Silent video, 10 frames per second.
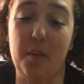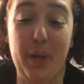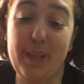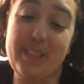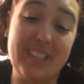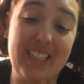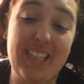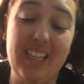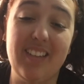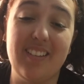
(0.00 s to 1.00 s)

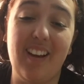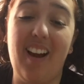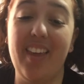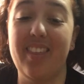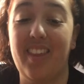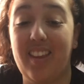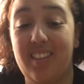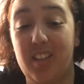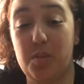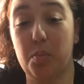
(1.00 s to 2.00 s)
Personally, I think
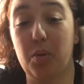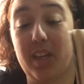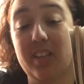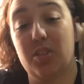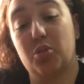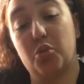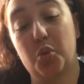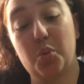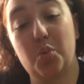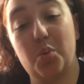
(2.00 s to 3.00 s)
this book is
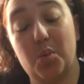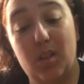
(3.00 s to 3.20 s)
too